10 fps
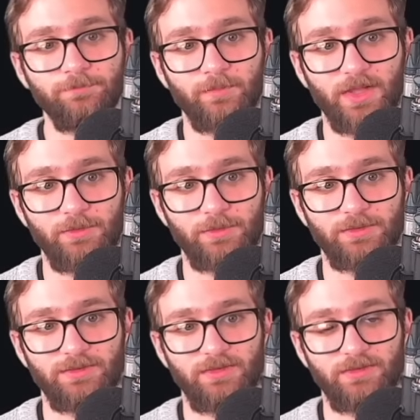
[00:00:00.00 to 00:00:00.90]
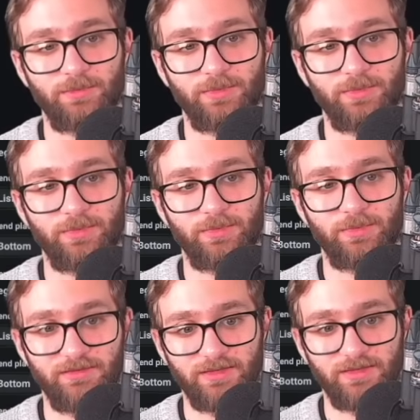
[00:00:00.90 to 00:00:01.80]
in order to display that
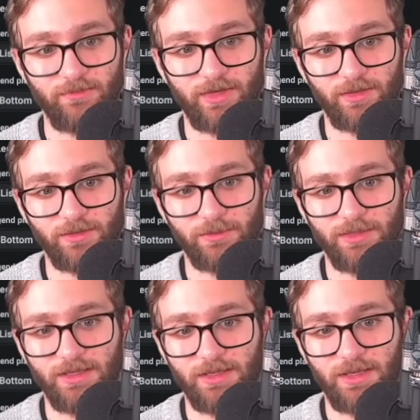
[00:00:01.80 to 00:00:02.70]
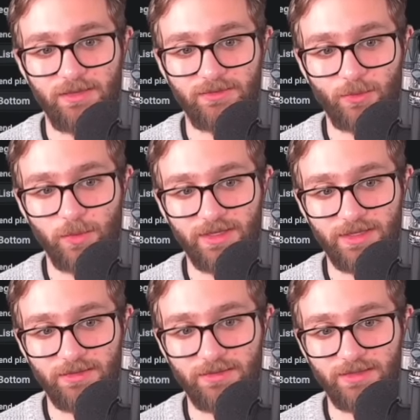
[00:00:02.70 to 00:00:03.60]
same value as a quick
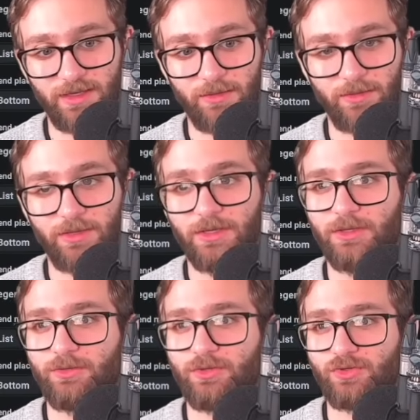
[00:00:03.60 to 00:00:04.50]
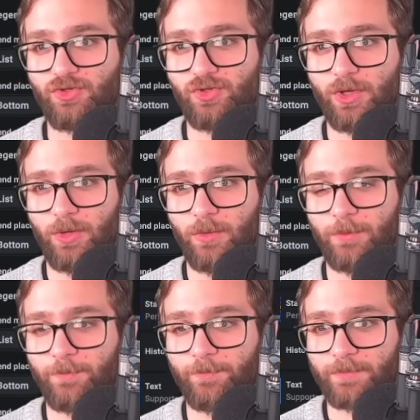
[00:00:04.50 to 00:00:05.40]
indicator to show
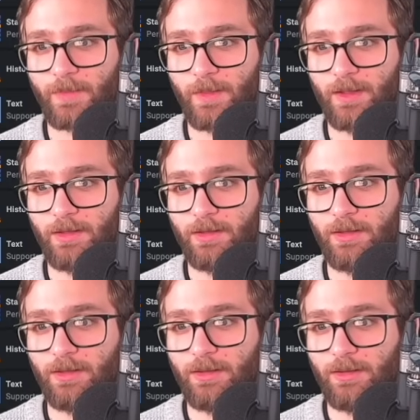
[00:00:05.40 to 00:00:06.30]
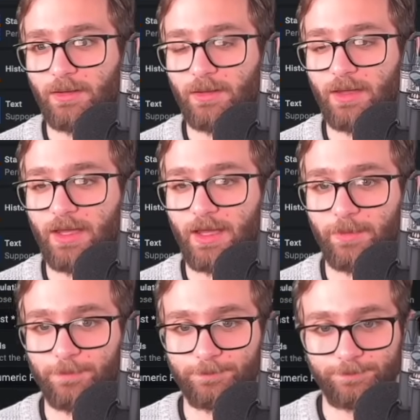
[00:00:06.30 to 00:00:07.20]

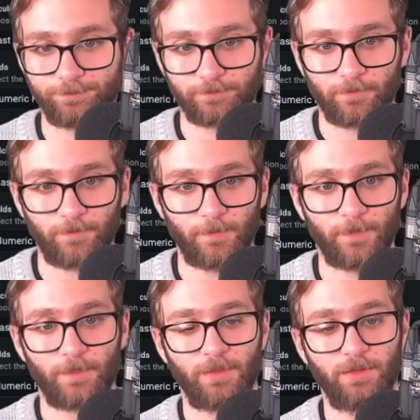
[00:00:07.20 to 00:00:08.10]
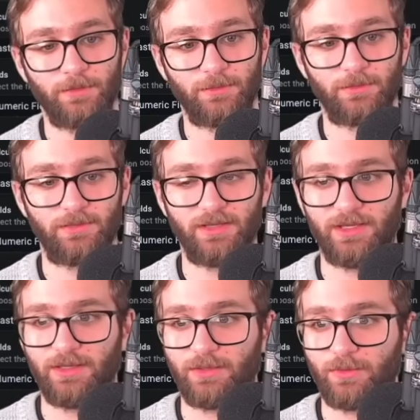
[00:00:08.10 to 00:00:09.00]

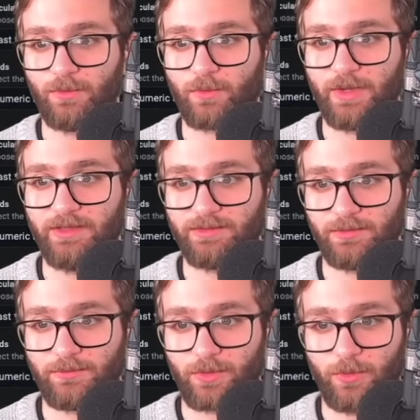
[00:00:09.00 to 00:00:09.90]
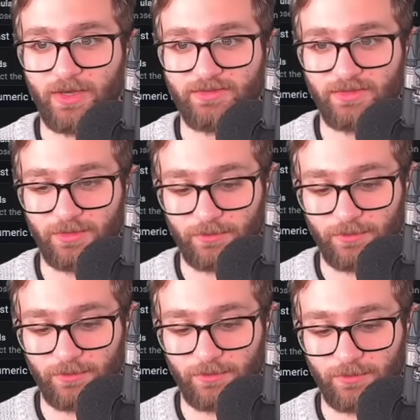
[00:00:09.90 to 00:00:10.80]
the rate of request
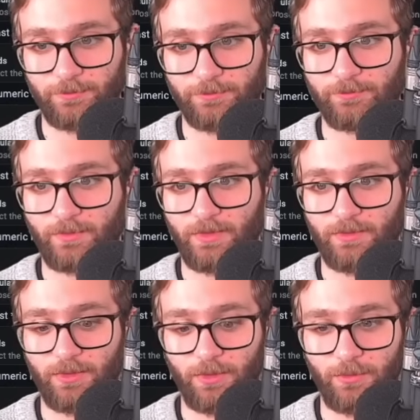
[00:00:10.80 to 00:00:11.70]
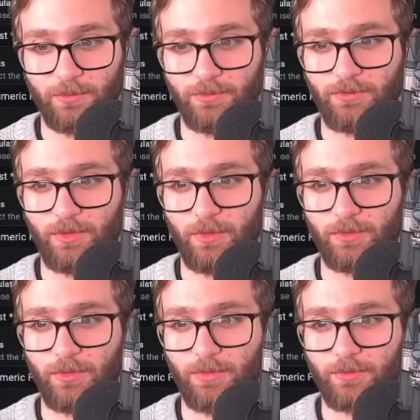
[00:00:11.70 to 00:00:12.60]
increase. So
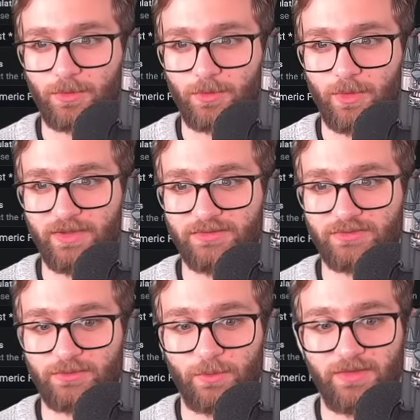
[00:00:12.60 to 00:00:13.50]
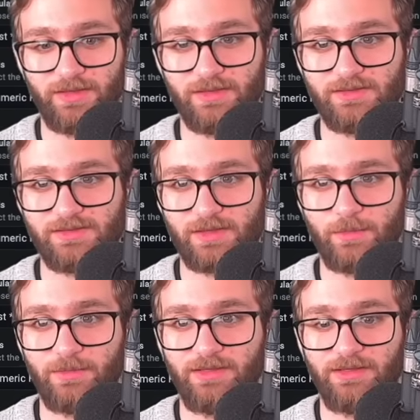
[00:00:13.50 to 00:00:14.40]
total requests within
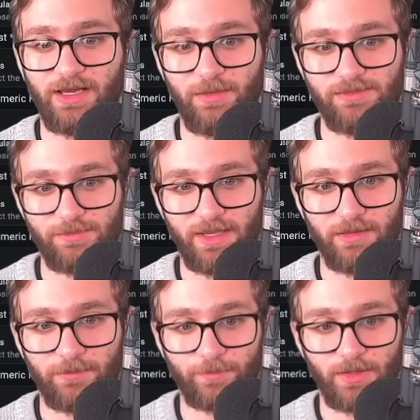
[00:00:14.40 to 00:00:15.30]
some time span.